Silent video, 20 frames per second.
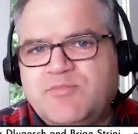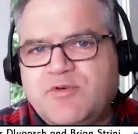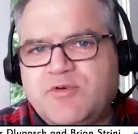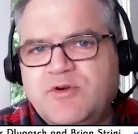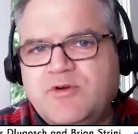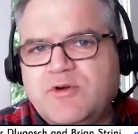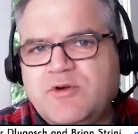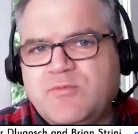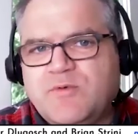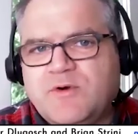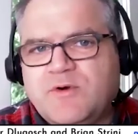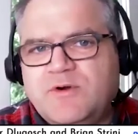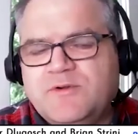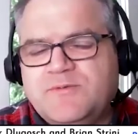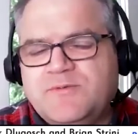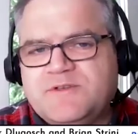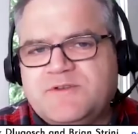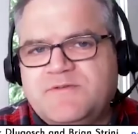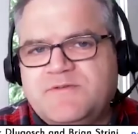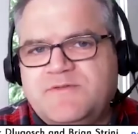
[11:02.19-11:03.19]
broker
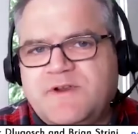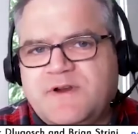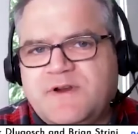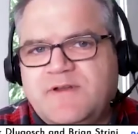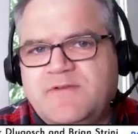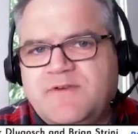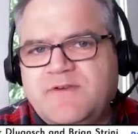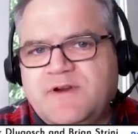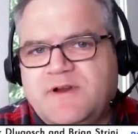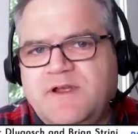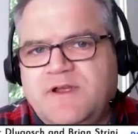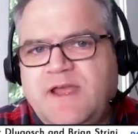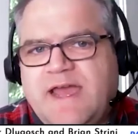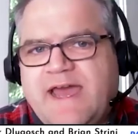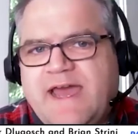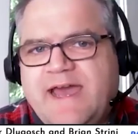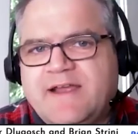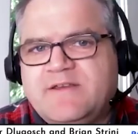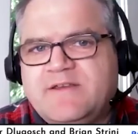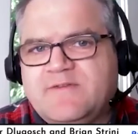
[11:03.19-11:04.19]
world was a very, very
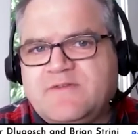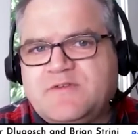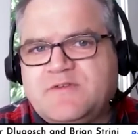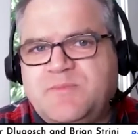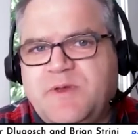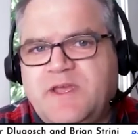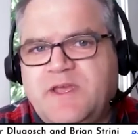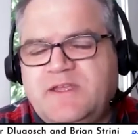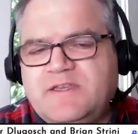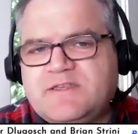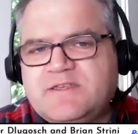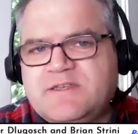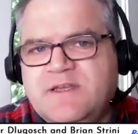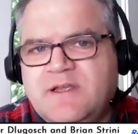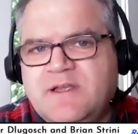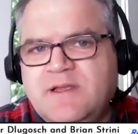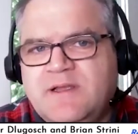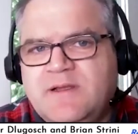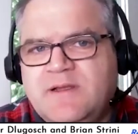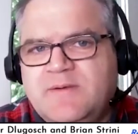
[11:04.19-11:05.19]
active
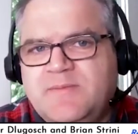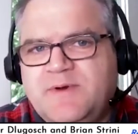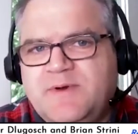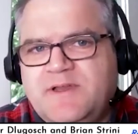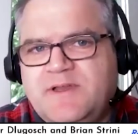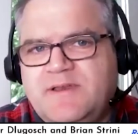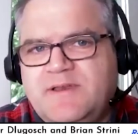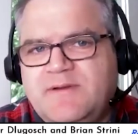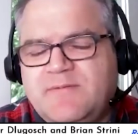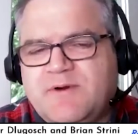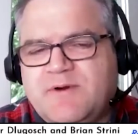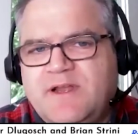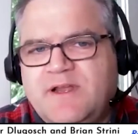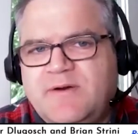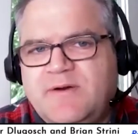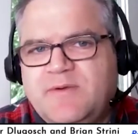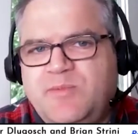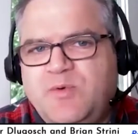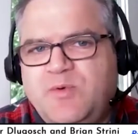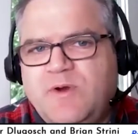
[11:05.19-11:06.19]
space, but we're
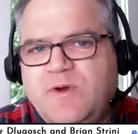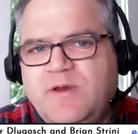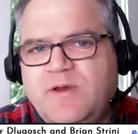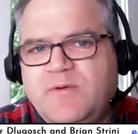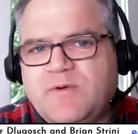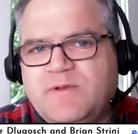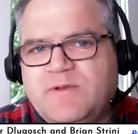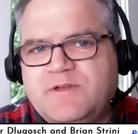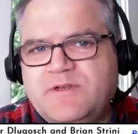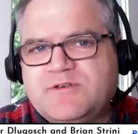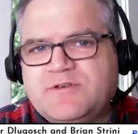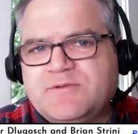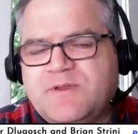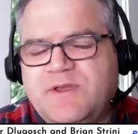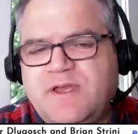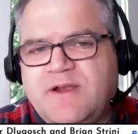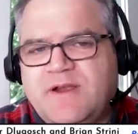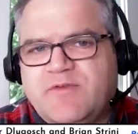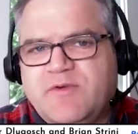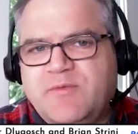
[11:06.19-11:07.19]
now at a point where
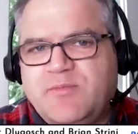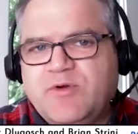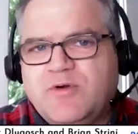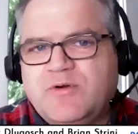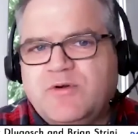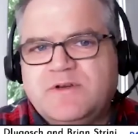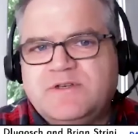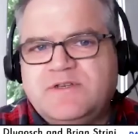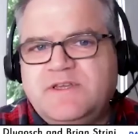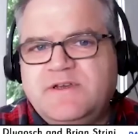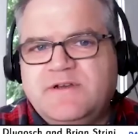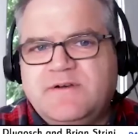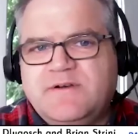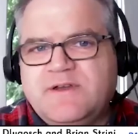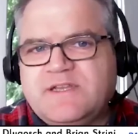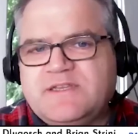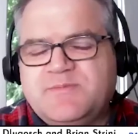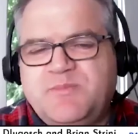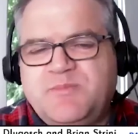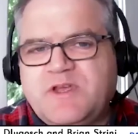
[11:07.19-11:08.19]
literally every broker deal
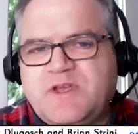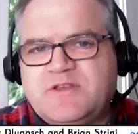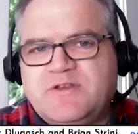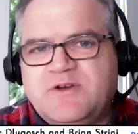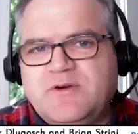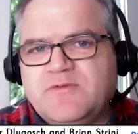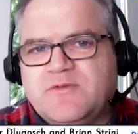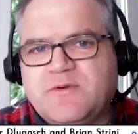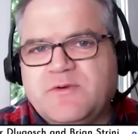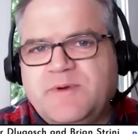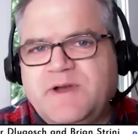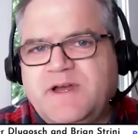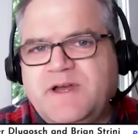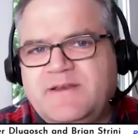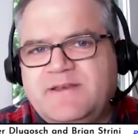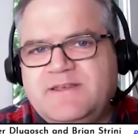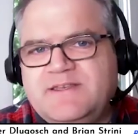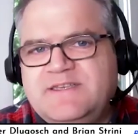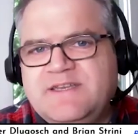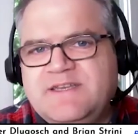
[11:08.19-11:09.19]
gets picked over by
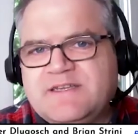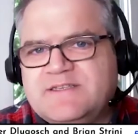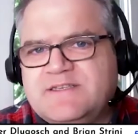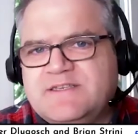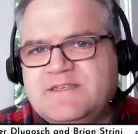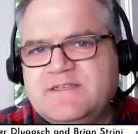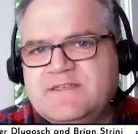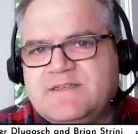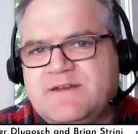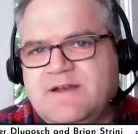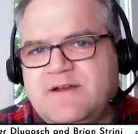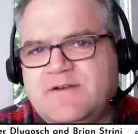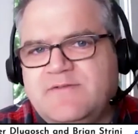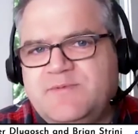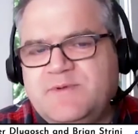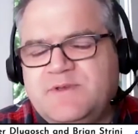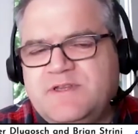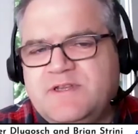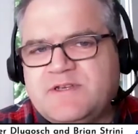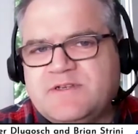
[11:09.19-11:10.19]
dozens
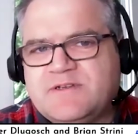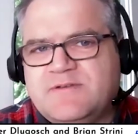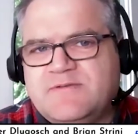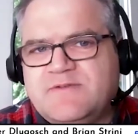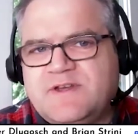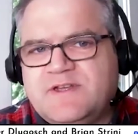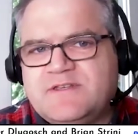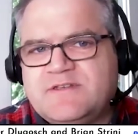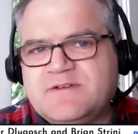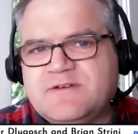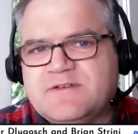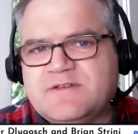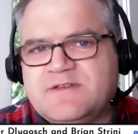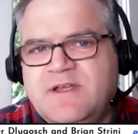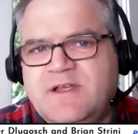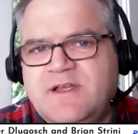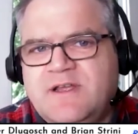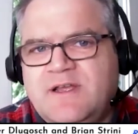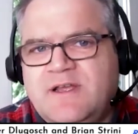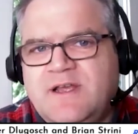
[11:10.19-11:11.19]
of potential
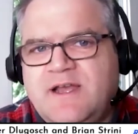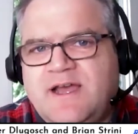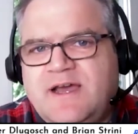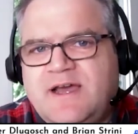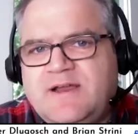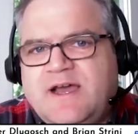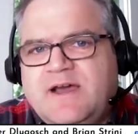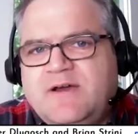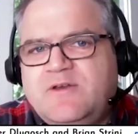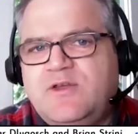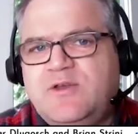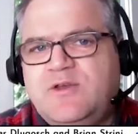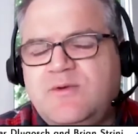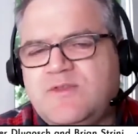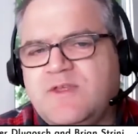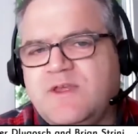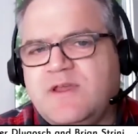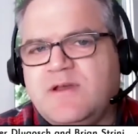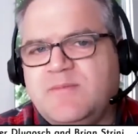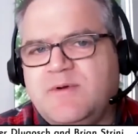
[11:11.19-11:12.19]
investors. How do you
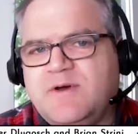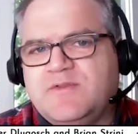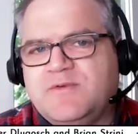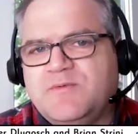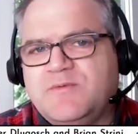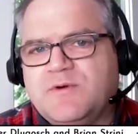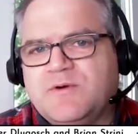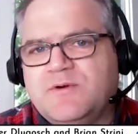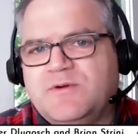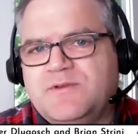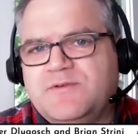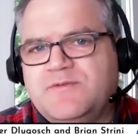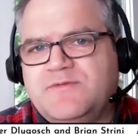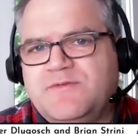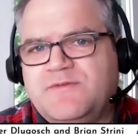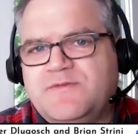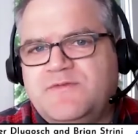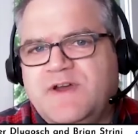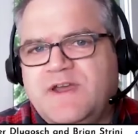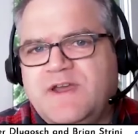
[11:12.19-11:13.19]
think about the world of
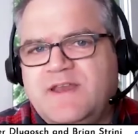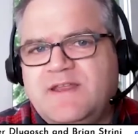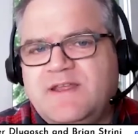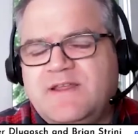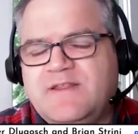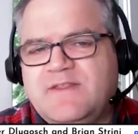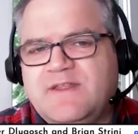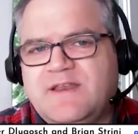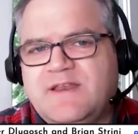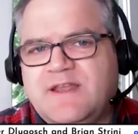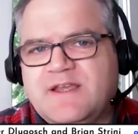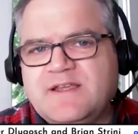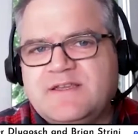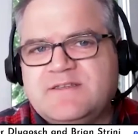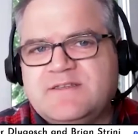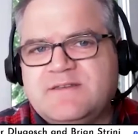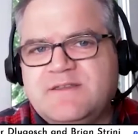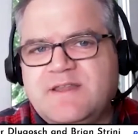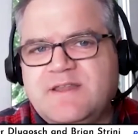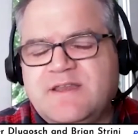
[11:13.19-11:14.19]
finding the
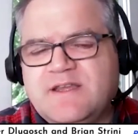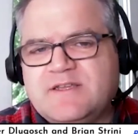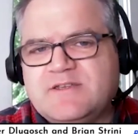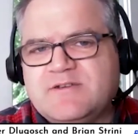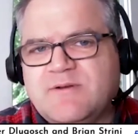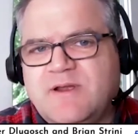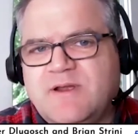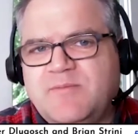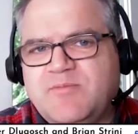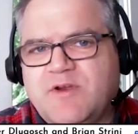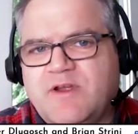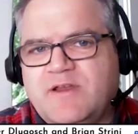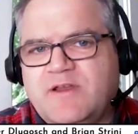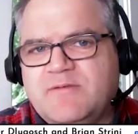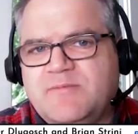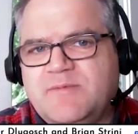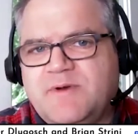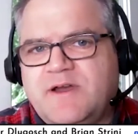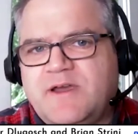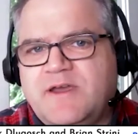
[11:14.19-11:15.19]
next great
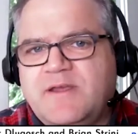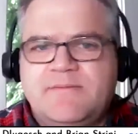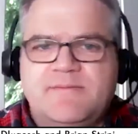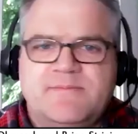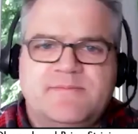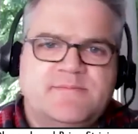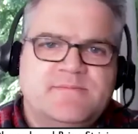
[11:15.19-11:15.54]
brand to buy?